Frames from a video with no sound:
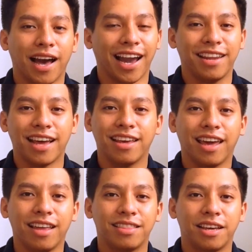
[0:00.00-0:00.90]
I
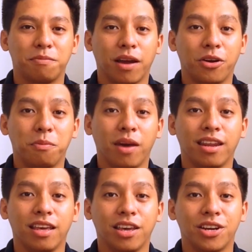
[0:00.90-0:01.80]
dedicated my
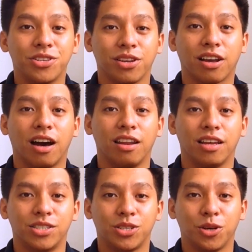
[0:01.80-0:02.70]
remaining years in
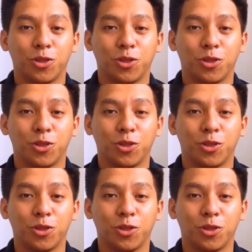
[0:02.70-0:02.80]
college